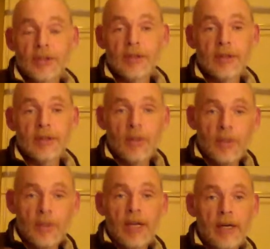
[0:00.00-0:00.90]
So
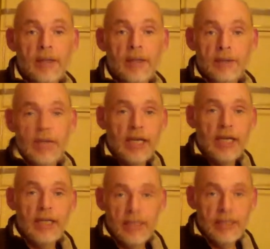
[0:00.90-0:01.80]
we are
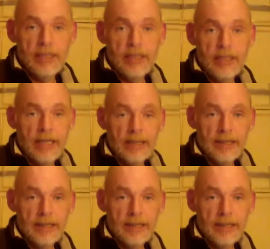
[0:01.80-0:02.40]
J-E-N-S.